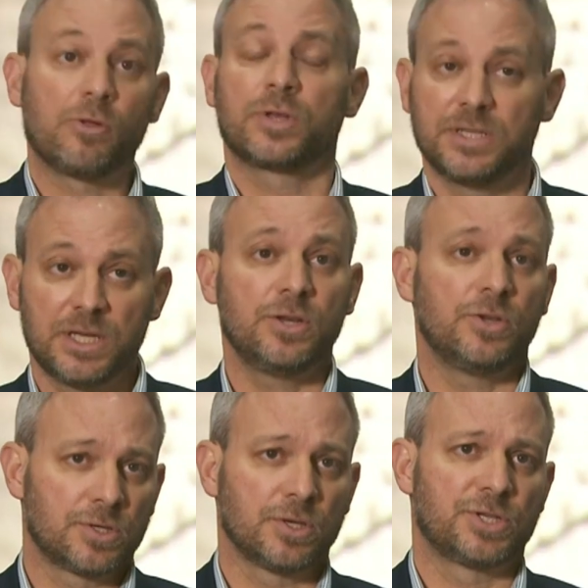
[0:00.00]
They'll
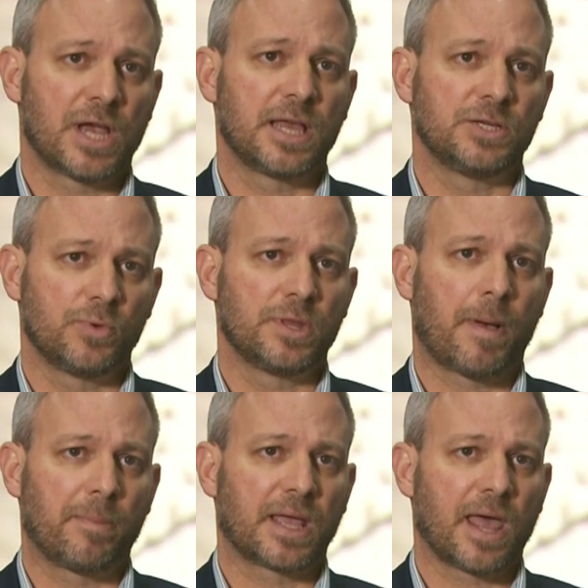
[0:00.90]
continue to change with the
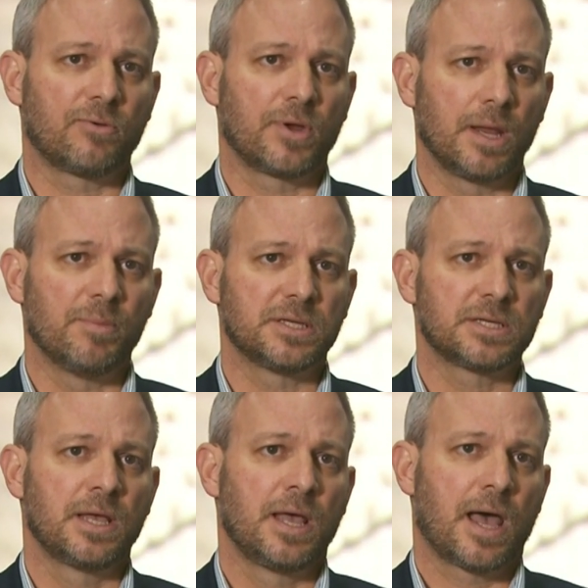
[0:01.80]
public gathering
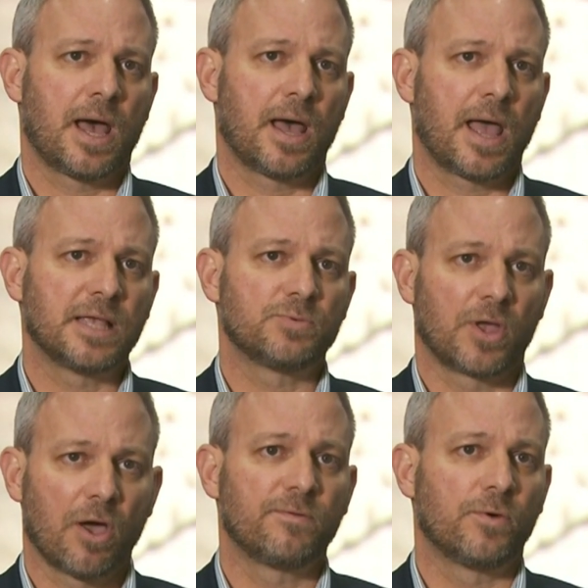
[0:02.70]
limit as we go